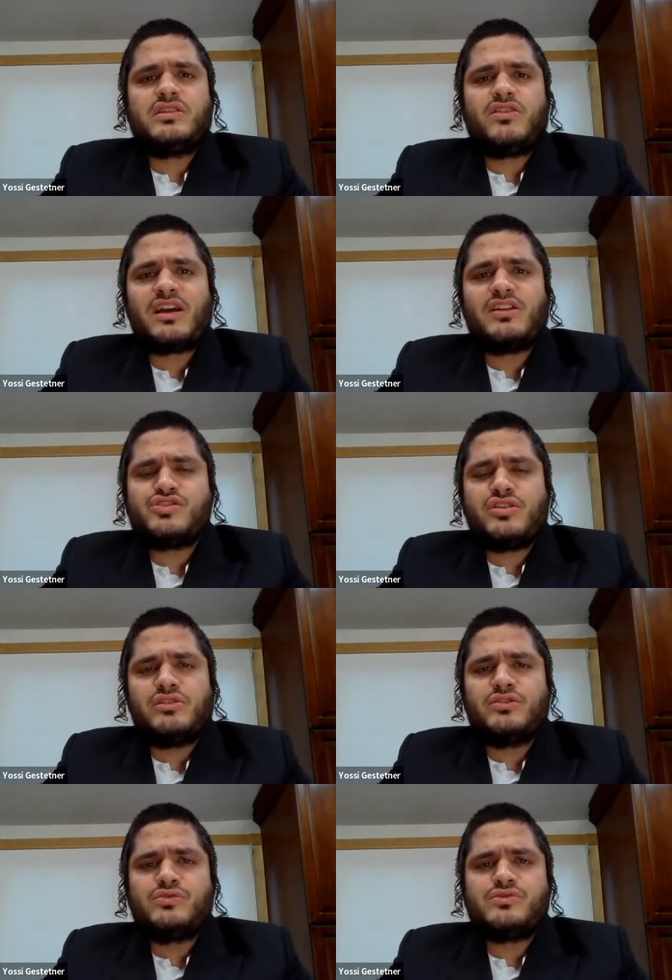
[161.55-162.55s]
the Rockland
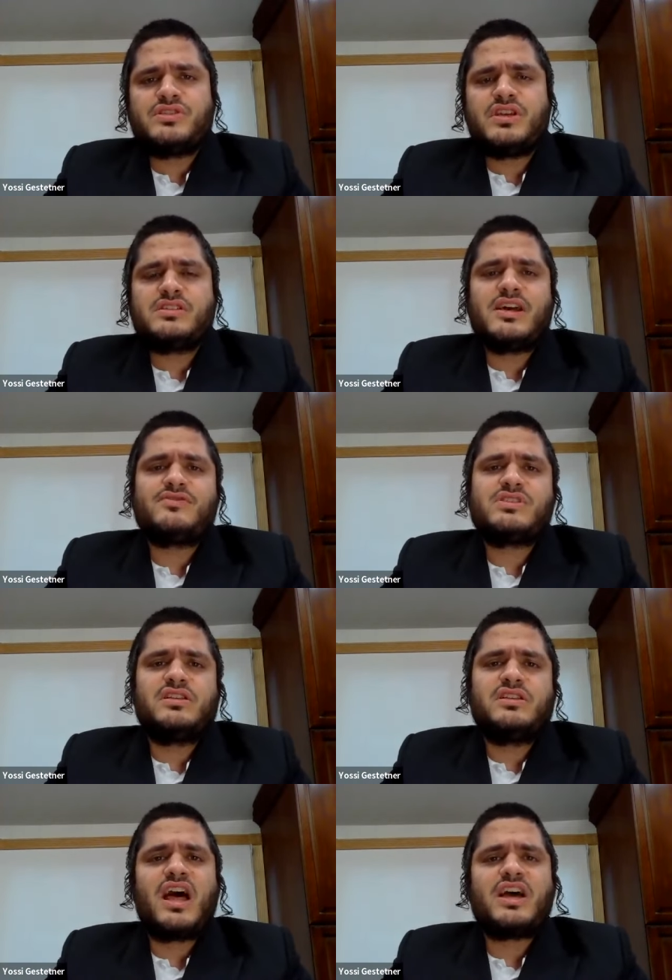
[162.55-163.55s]
Journal News is
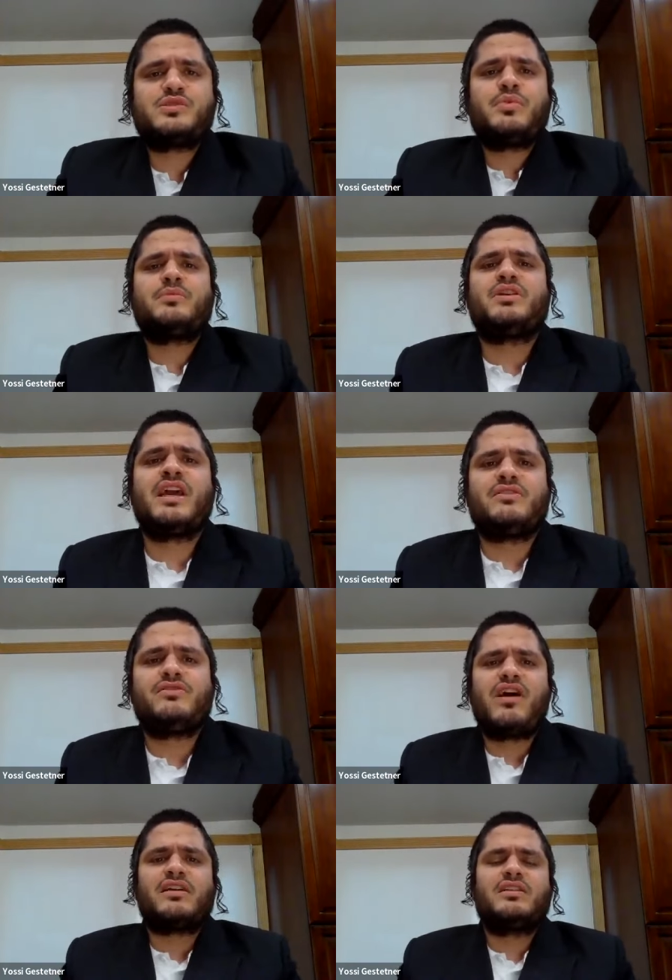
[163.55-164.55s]
obviously the largest paper here
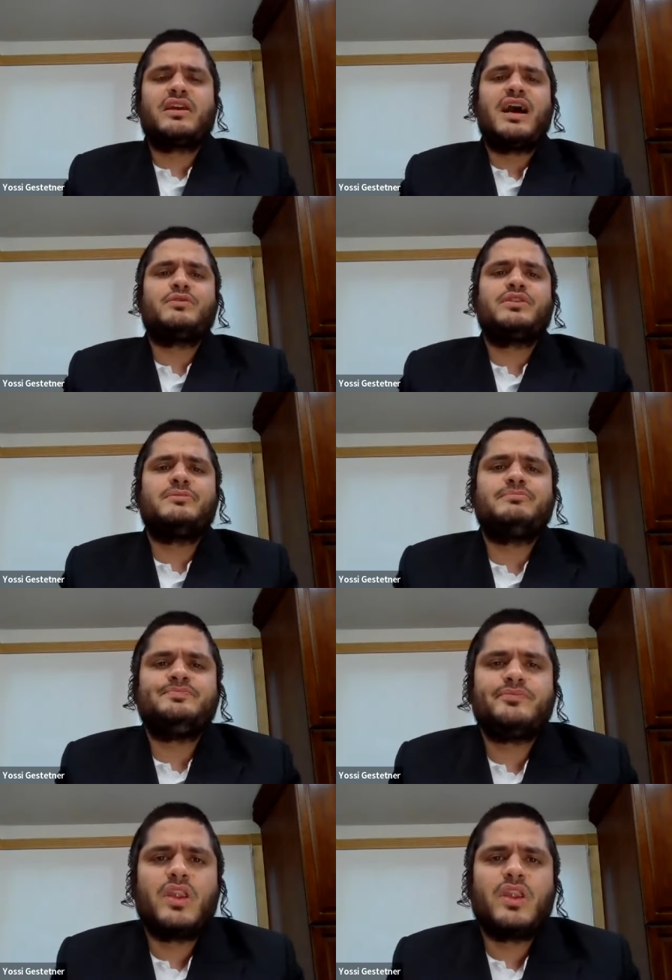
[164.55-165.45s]
in Rockland County.